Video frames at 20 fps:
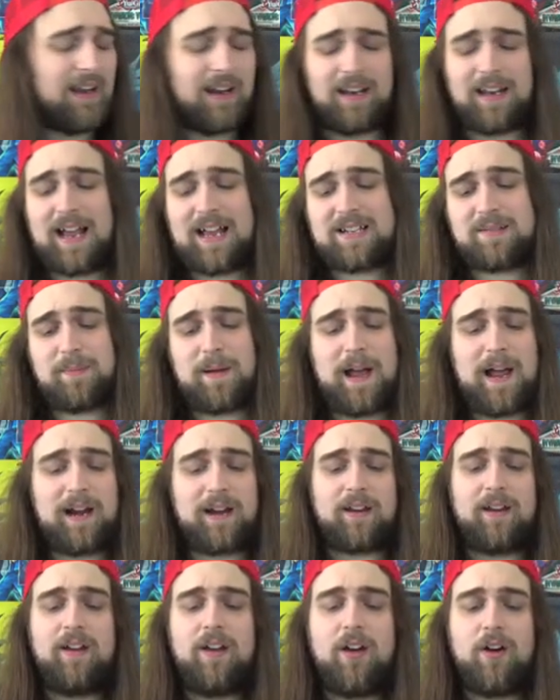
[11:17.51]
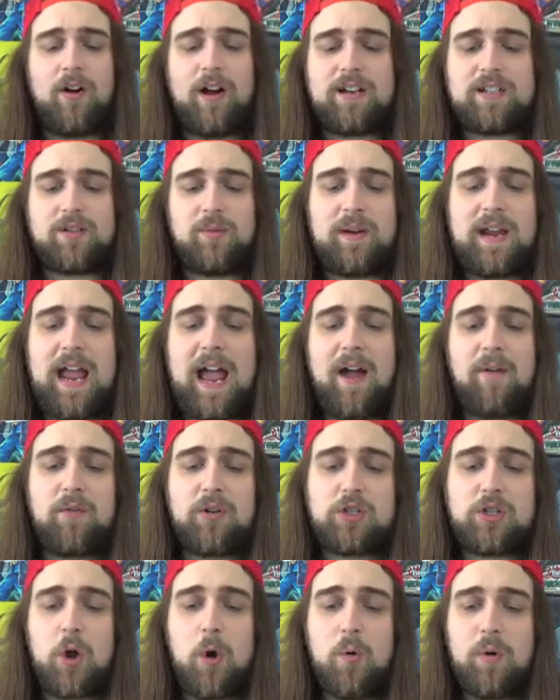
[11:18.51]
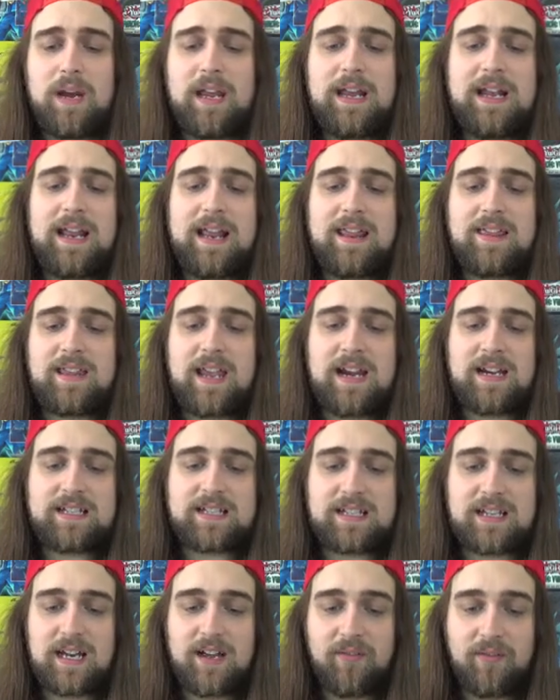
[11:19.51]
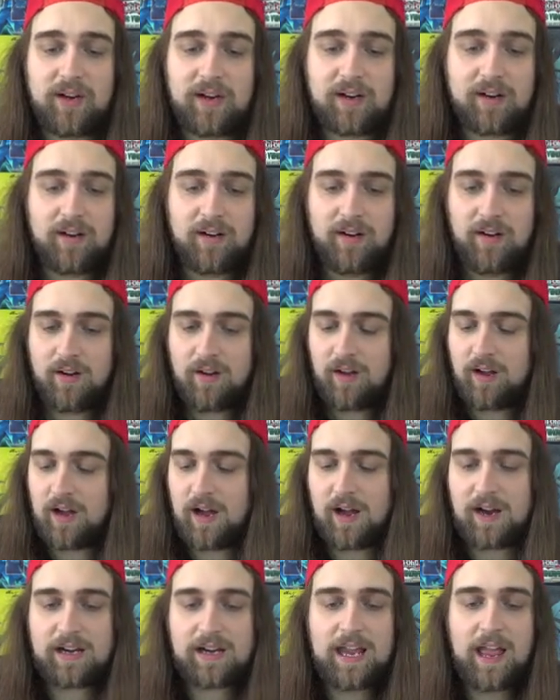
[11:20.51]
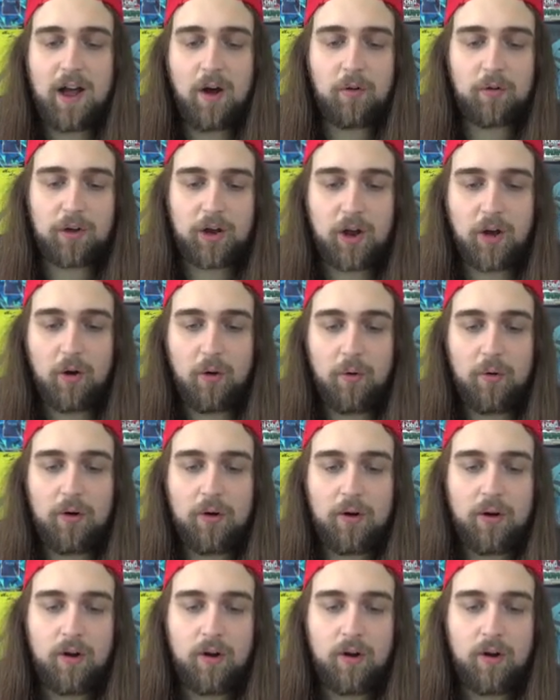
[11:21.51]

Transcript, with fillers: Last pack. All right, so we have Token Thanksgiving, uh, Keldo,